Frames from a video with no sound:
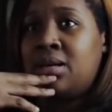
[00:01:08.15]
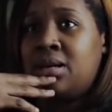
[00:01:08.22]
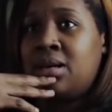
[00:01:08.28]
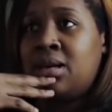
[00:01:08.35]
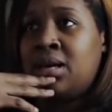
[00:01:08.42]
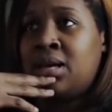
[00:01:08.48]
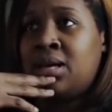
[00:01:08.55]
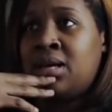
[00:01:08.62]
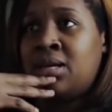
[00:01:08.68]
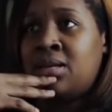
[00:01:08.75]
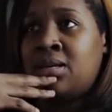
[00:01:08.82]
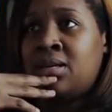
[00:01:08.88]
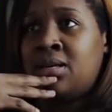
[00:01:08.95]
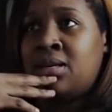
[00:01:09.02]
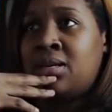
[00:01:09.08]

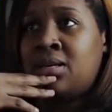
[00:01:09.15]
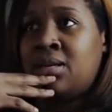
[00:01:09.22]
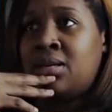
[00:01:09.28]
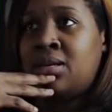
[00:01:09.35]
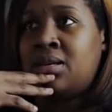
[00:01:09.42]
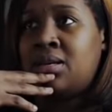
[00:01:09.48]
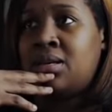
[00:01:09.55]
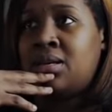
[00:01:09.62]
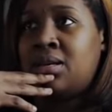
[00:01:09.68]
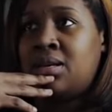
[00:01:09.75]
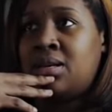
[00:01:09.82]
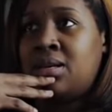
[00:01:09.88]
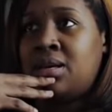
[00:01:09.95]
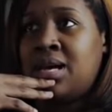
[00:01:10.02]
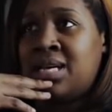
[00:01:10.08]
And
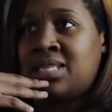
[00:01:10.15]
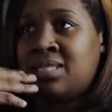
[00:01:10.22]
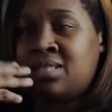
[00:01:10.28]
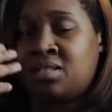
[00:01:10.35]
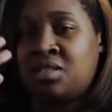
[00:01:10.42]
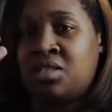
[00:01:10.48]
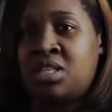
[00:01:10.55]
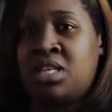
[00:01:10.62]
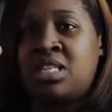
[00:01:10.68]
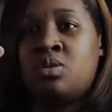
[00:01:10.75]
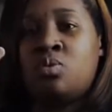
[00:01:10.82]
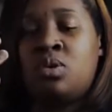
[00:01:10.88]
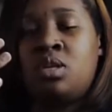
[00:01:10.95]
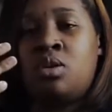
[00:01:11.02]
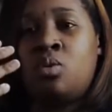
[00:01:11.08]
I
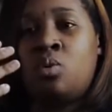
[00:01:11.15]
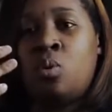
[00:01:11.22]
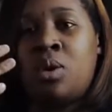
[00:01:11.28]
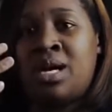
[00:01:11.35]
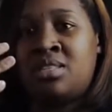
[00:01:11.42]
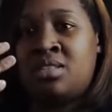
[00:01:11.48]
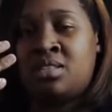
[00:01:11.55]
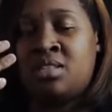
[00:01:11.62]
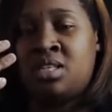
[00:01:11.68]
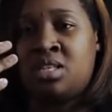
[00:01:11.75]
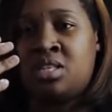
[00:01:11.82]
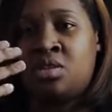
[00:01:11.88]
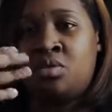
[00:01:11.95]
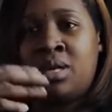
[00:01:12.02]
suggest when you watch this,